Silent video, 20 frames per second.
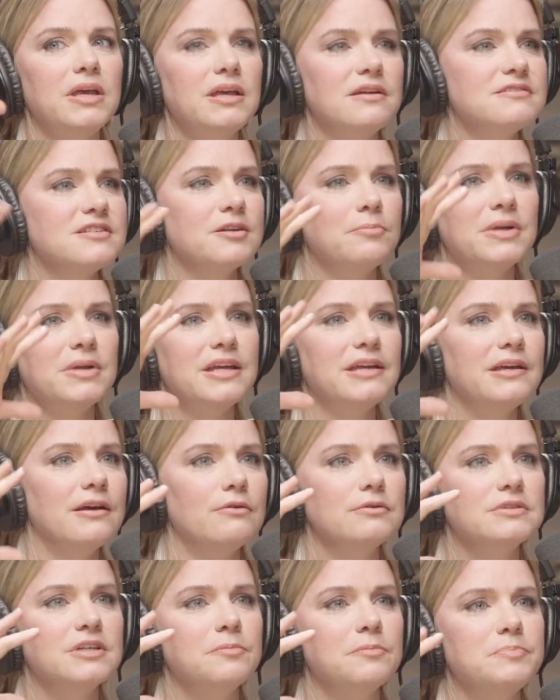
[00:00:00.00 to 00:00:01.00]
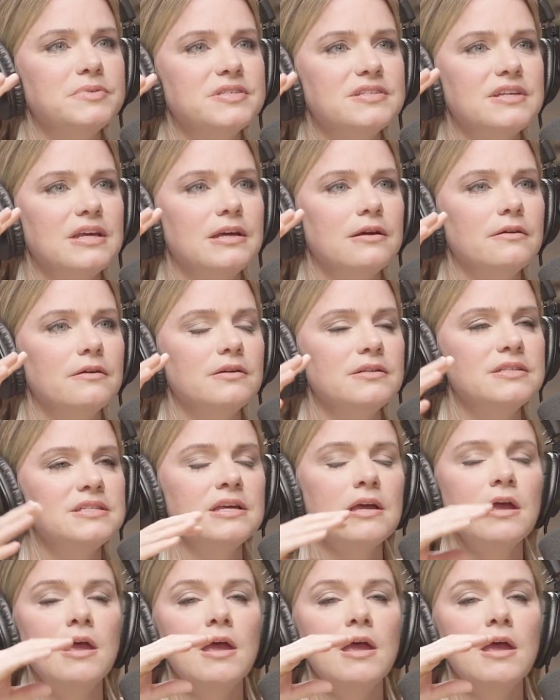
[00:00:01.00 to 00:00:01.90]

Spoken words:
and somebody yelled upstairs,